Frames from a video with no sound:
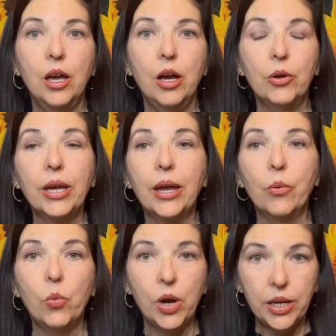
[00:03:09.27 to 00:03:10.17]
Okay,
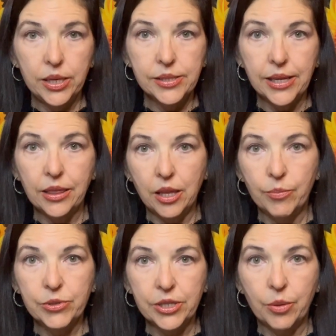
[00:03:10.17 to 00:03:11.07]
what is a
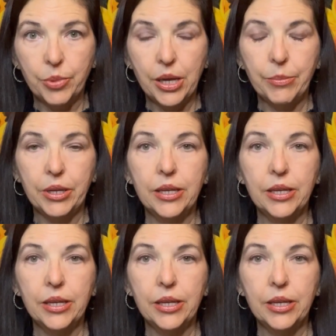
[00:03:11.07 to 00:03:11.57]
lump sum payment?